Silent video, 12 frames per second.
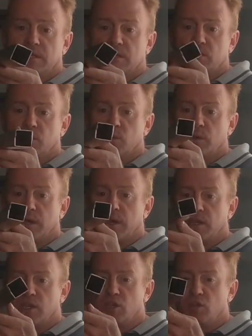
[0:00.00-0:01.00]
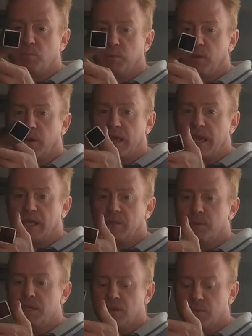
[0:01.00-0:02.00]
It's called cube block
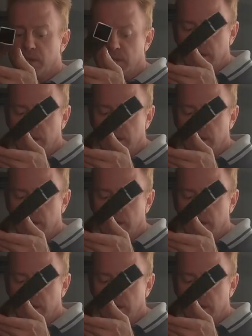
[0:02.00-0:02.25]
aluminium,